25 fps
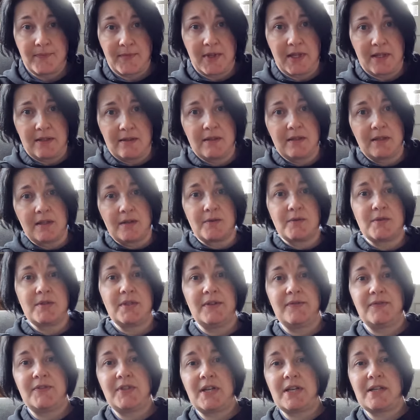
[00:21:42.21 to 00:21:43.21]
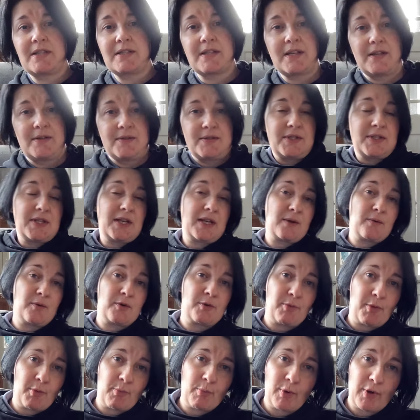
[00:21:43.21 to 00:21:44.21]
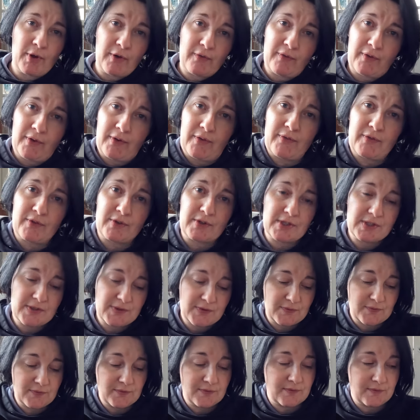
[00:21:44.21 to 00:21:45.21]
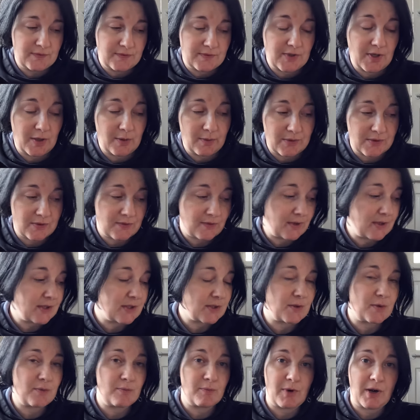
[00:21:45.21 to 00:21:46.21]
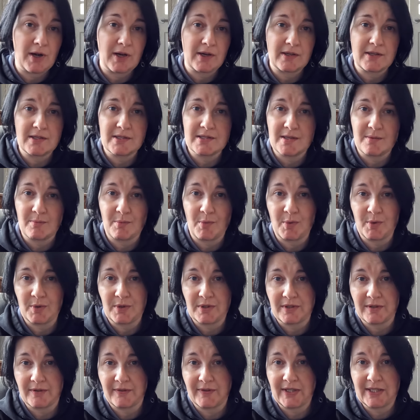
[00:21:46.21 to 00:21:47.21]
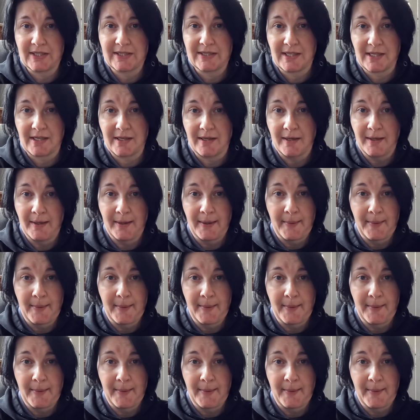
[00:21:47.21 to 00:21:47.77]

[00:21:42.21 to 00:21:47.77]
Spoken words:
you know, if Jack's out today, it would have been perfect for his Tobin's friend to come around, because then we wouldn't have had the